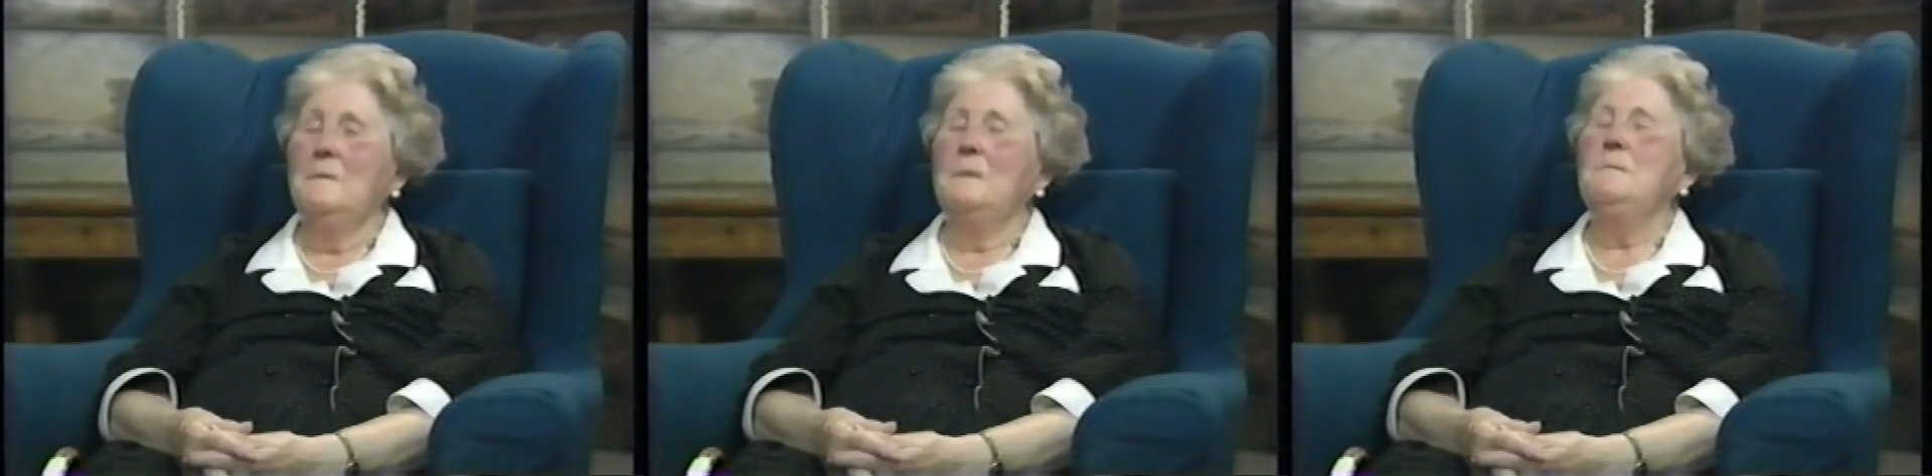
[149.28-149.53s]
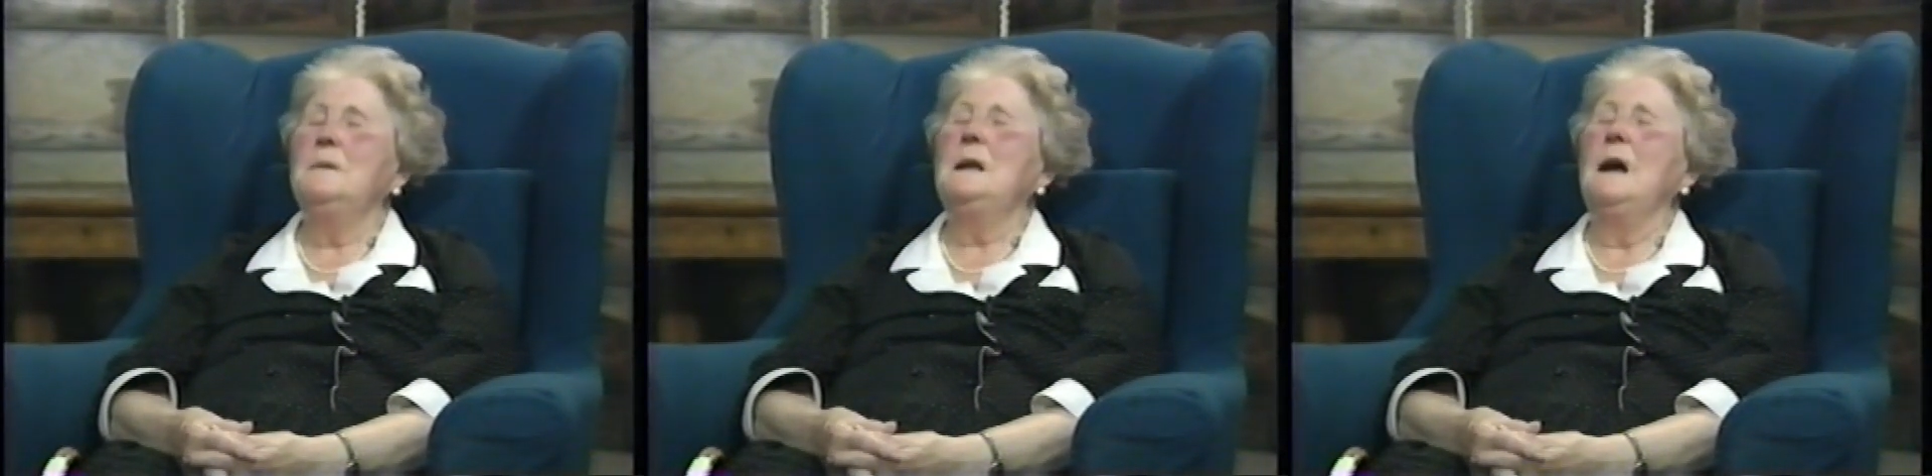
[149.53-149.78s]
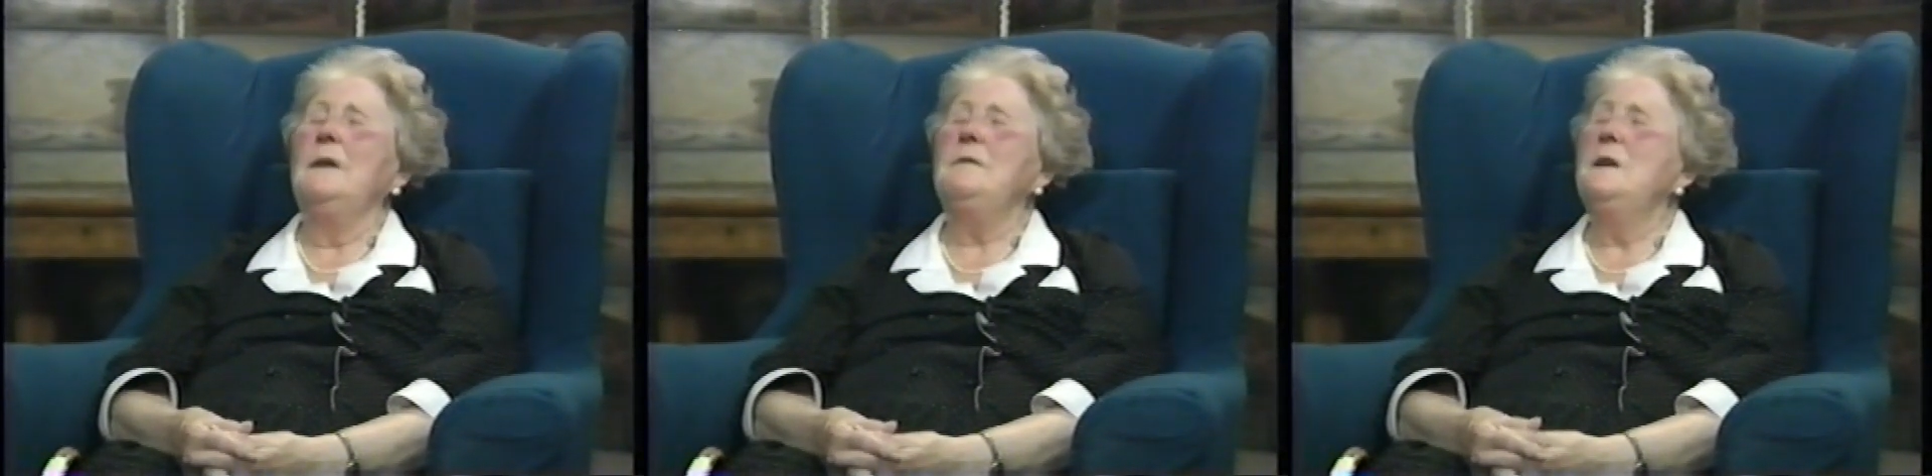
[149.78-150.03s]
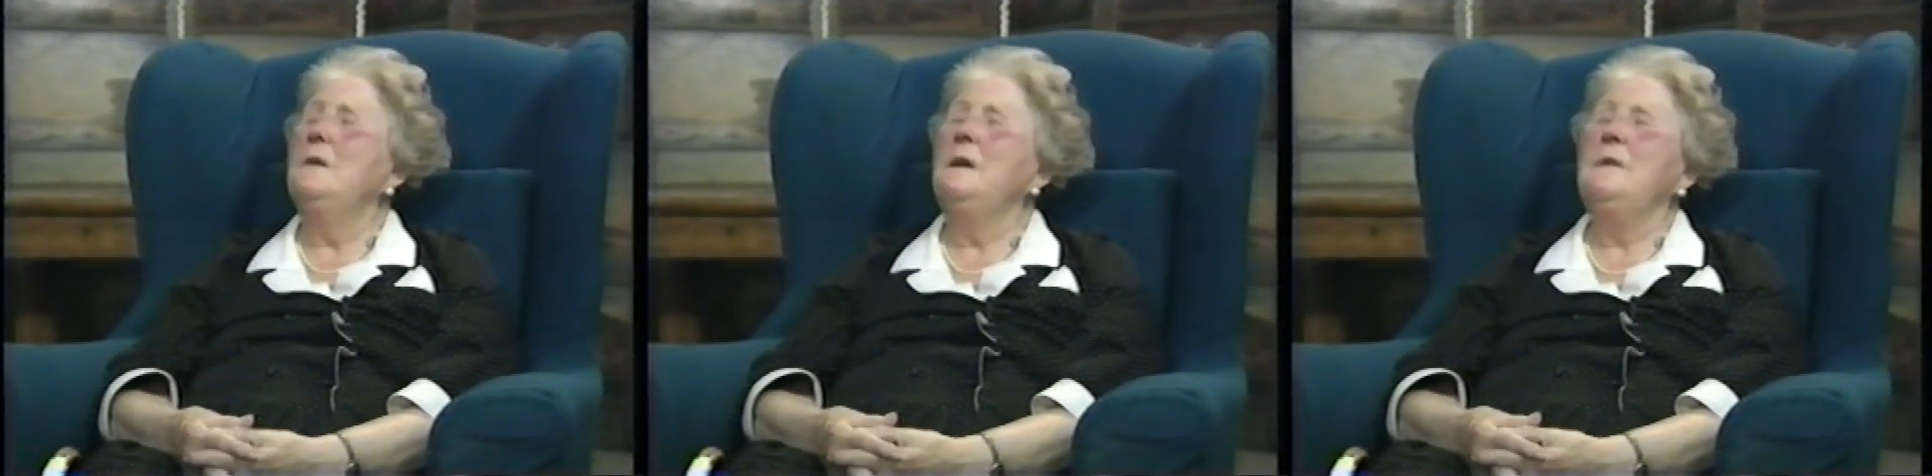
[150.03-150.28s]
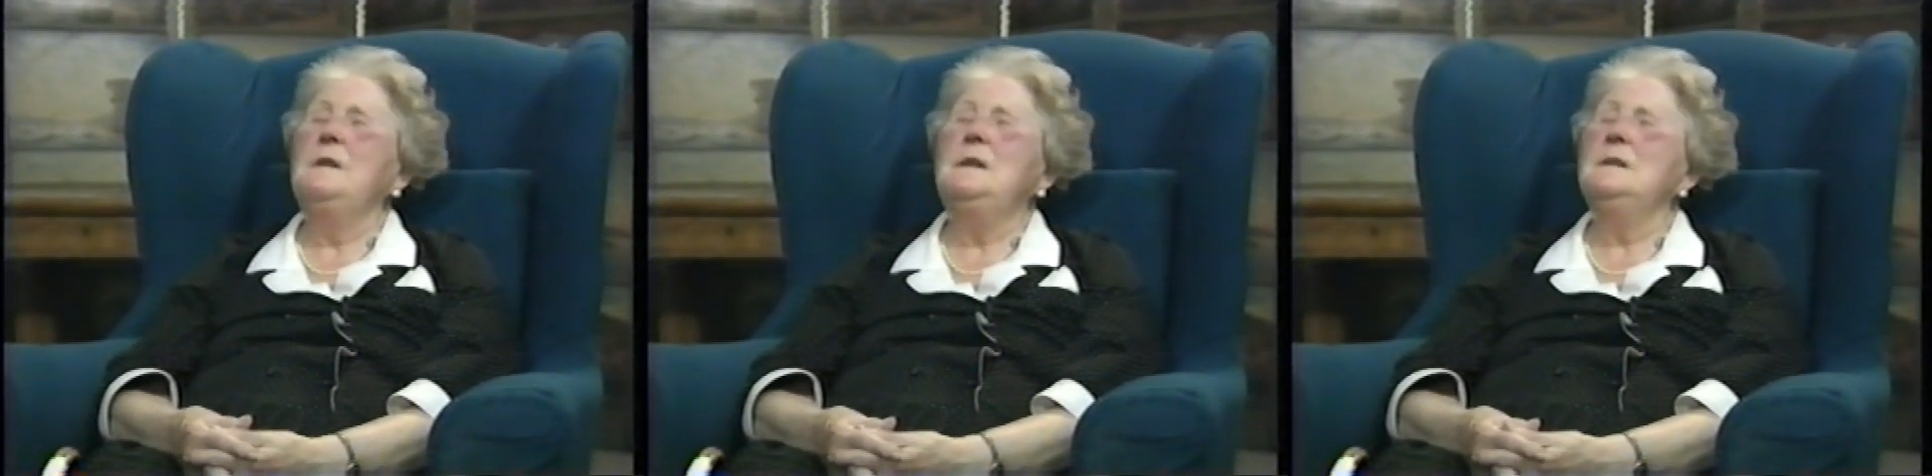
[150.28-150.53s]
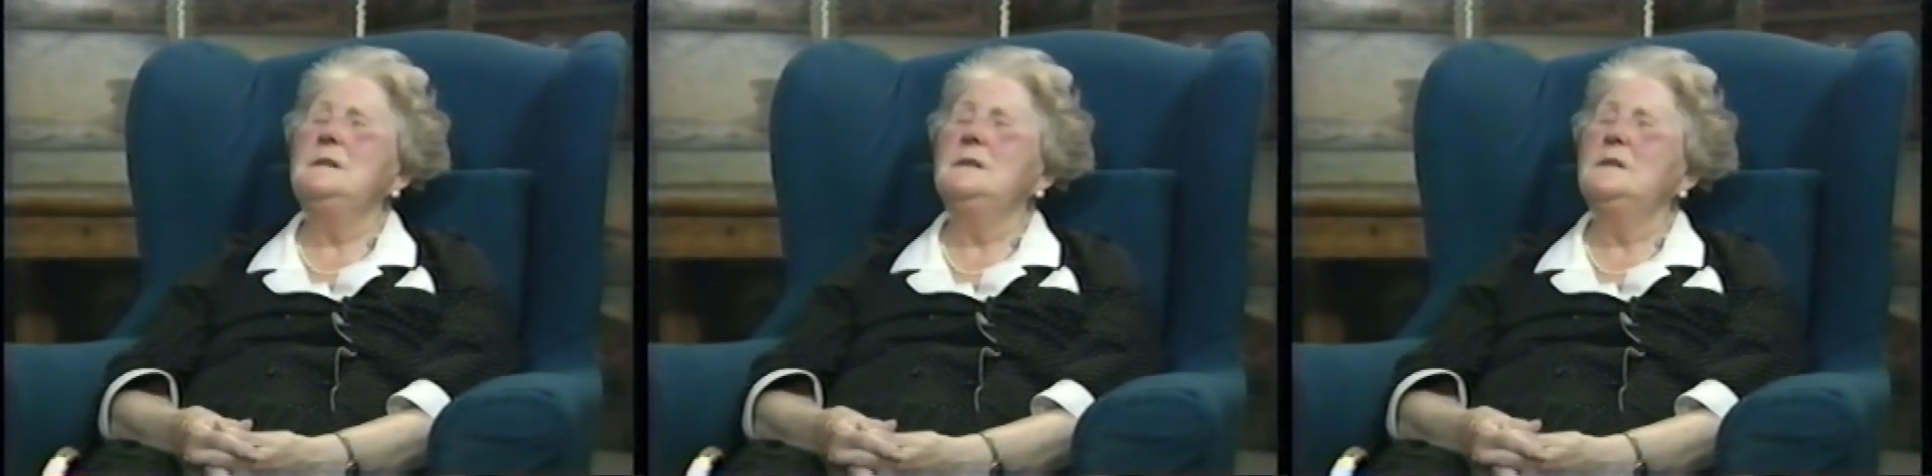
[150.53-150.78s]
But I have no
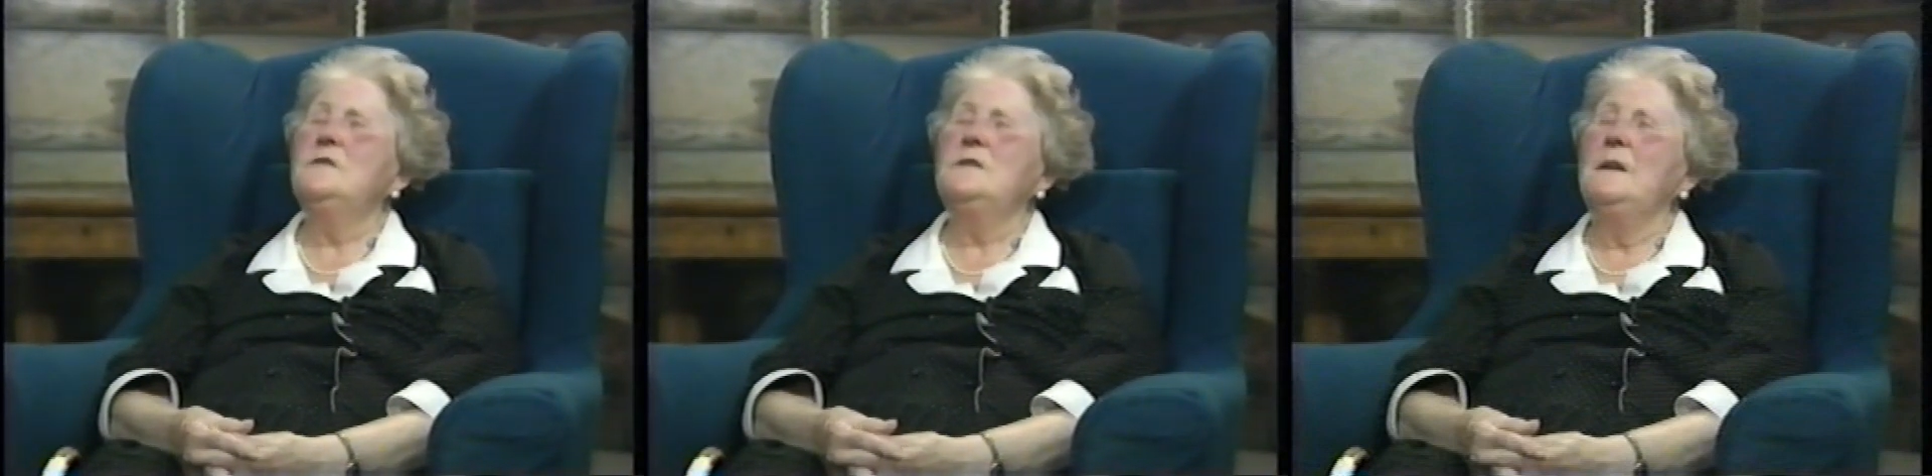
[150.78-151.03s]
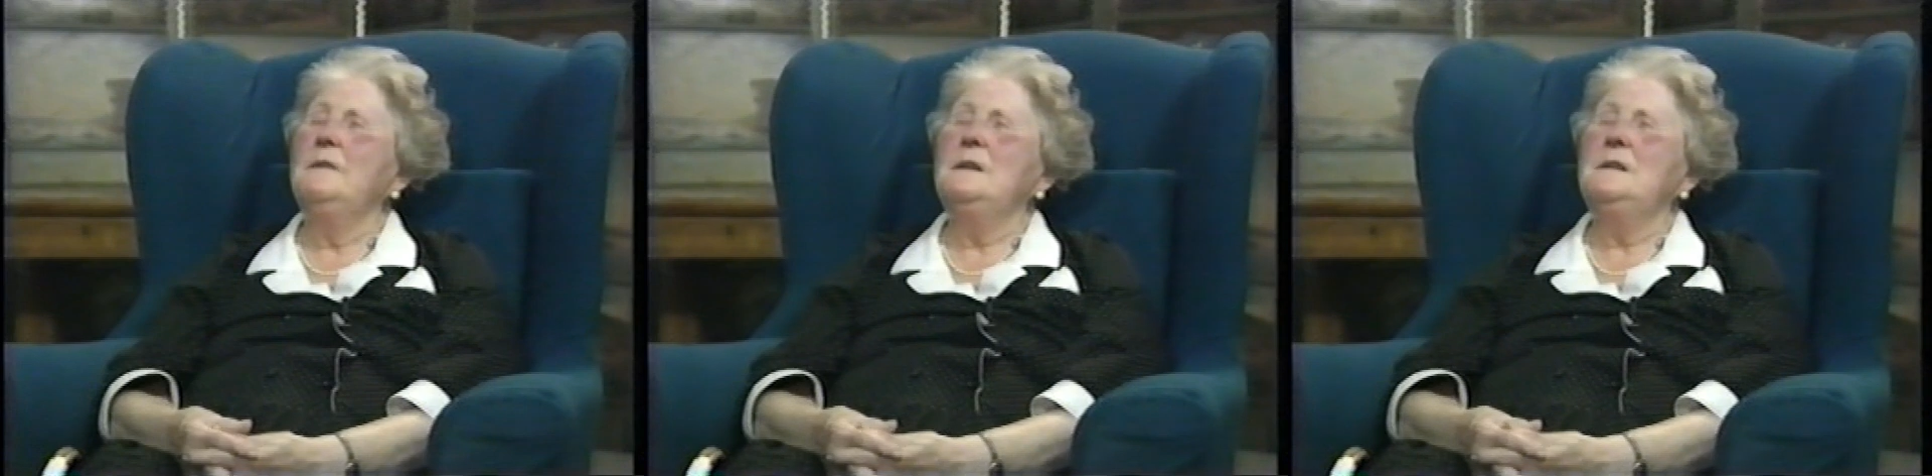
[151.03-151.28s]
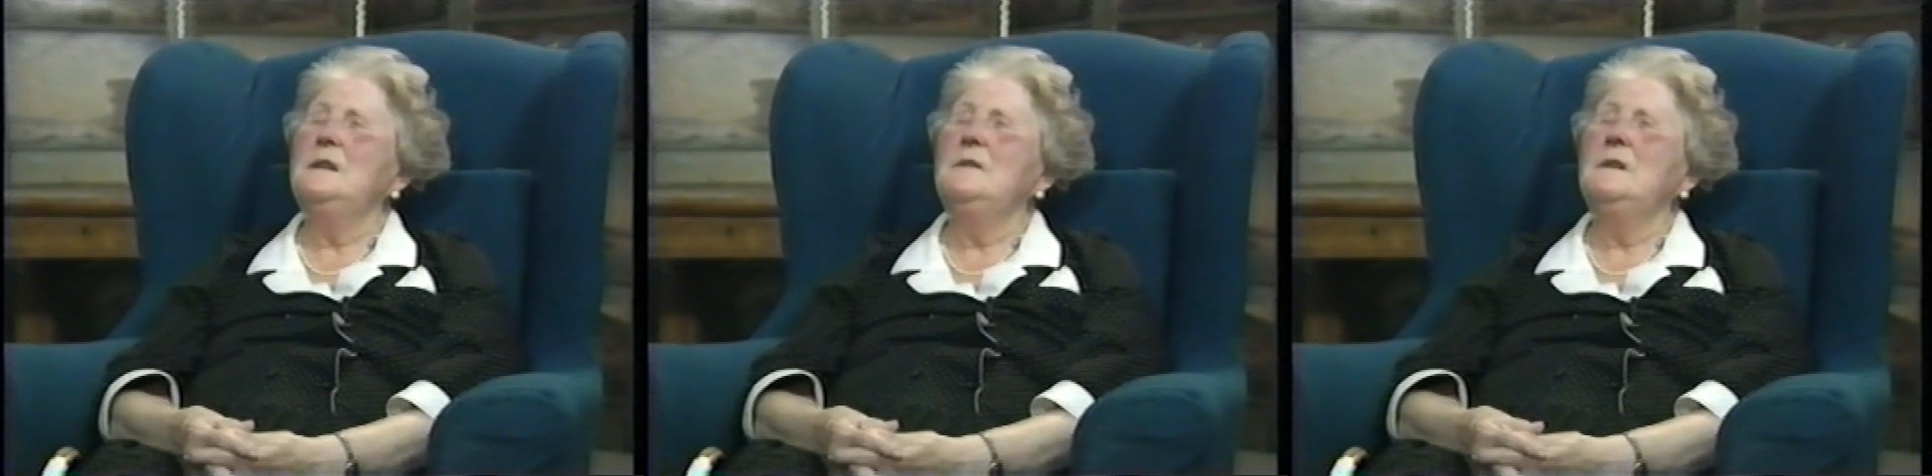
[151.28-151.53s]
evidence that she ever did